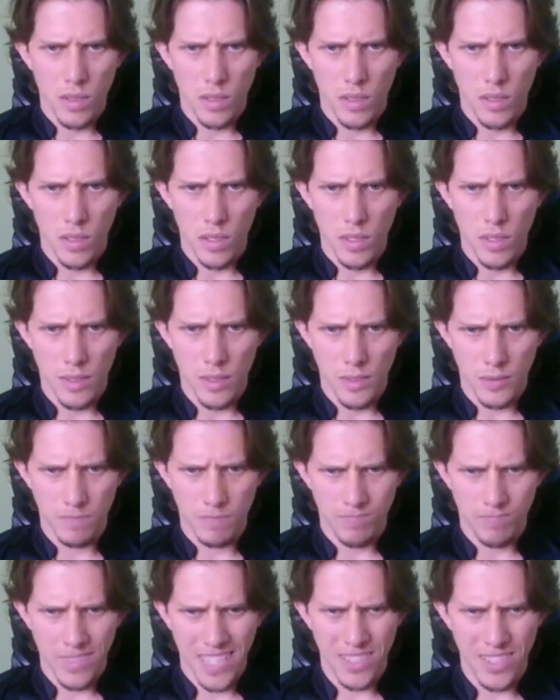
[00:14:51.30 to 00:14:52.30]

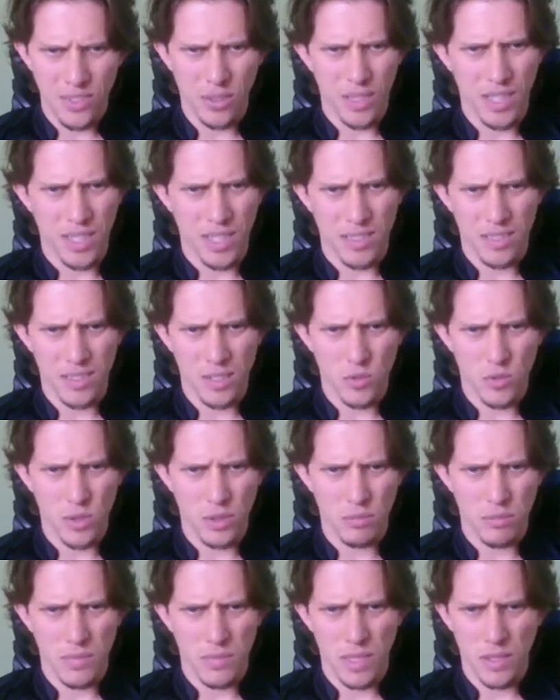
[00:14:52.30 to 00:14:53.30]
I don't like this
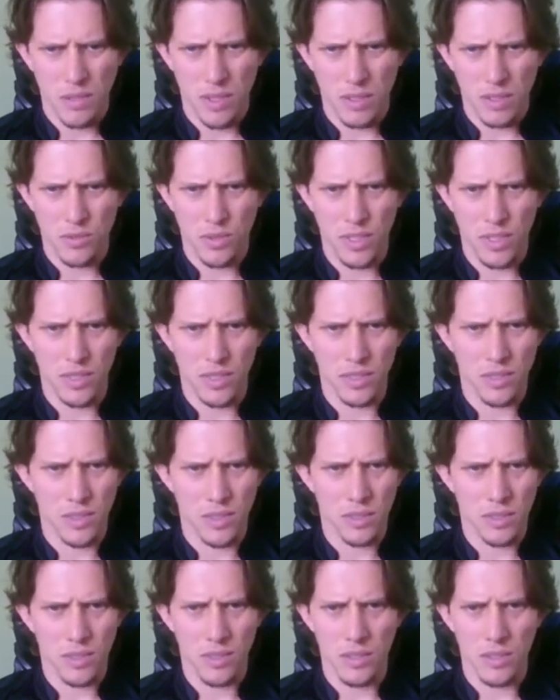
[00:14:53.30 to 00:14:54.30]
one. I don't like to
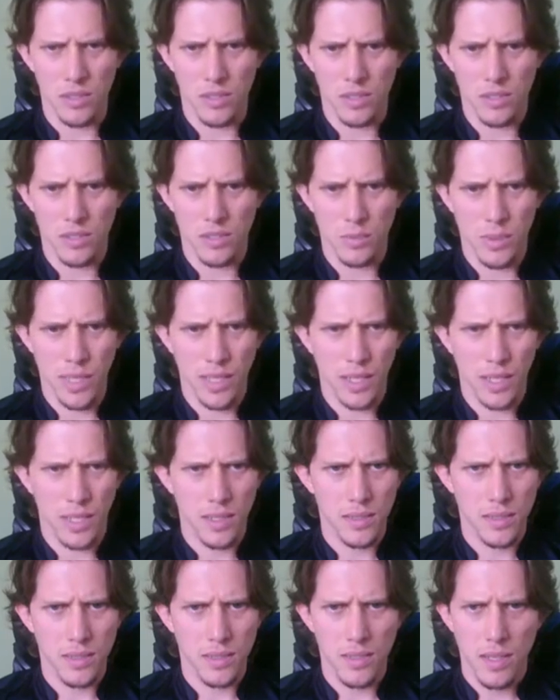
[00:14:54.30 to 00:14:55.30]
return the units to my
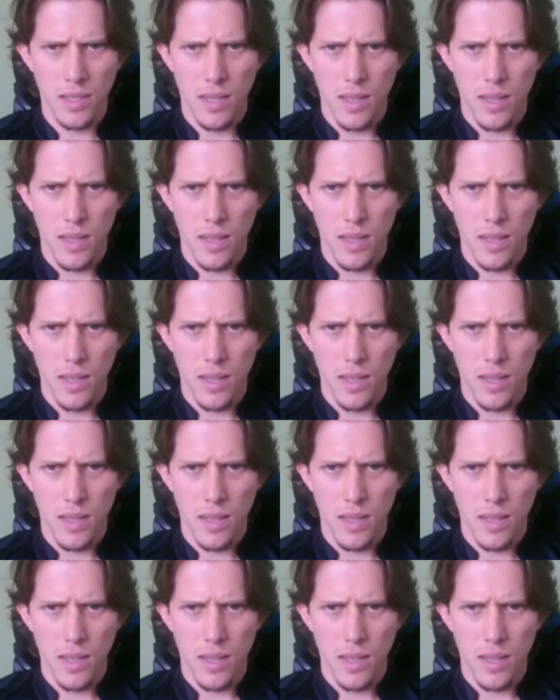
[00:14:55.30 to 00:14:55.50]
hands.